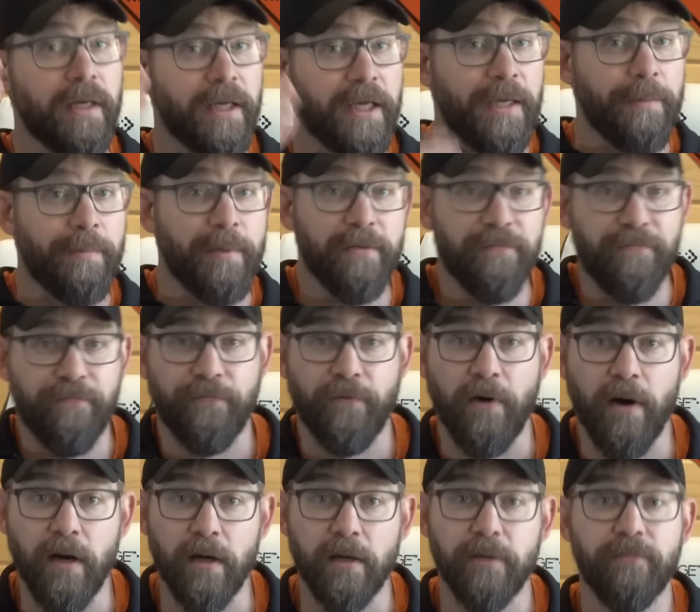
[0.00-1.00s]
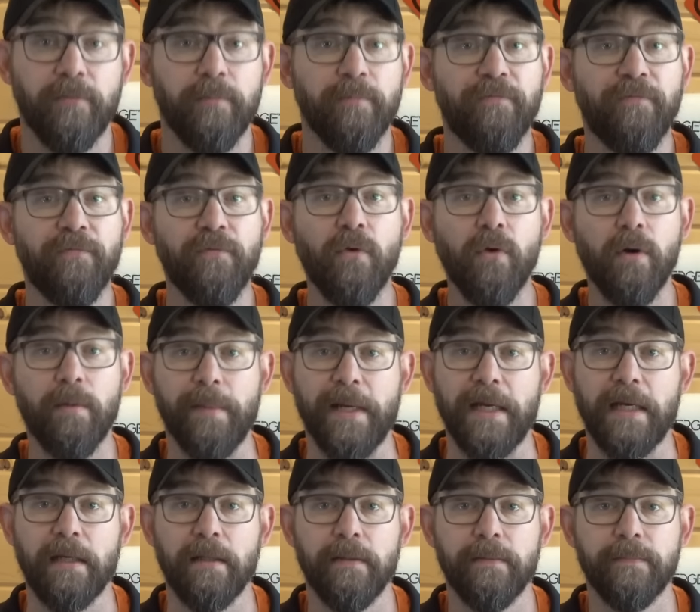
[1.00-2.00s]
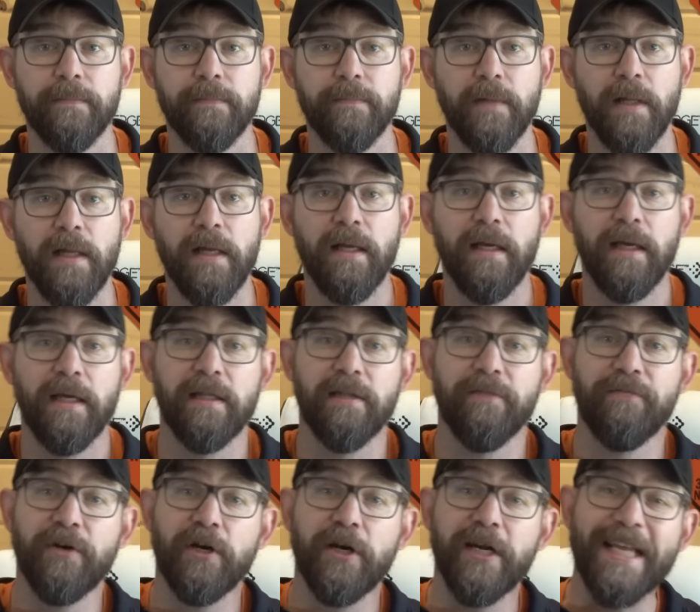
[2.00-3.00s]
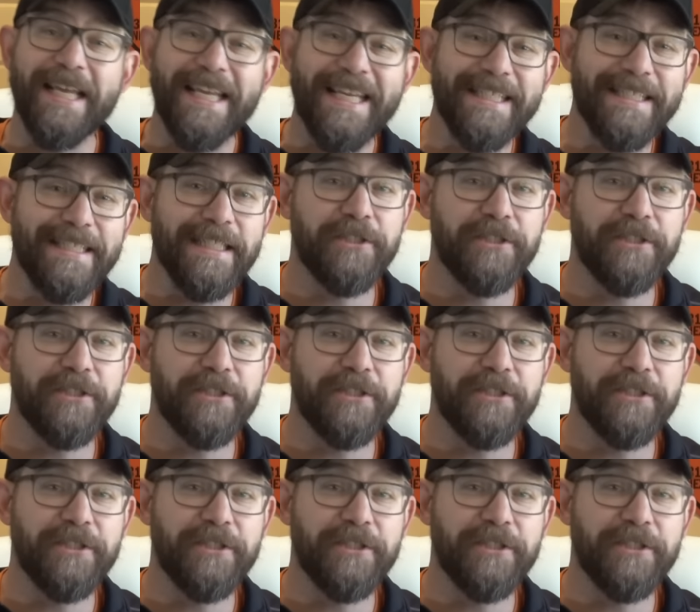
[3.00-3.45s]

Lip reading: keeping fog from forming. And the very easy